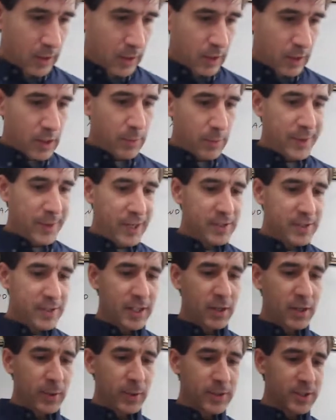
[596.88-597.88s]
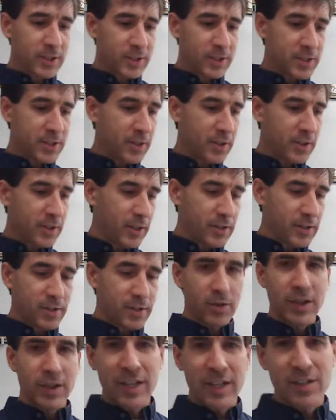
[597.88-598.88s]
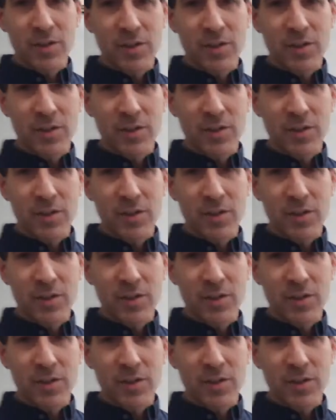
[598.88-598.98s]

Compare sequence and series. You guys do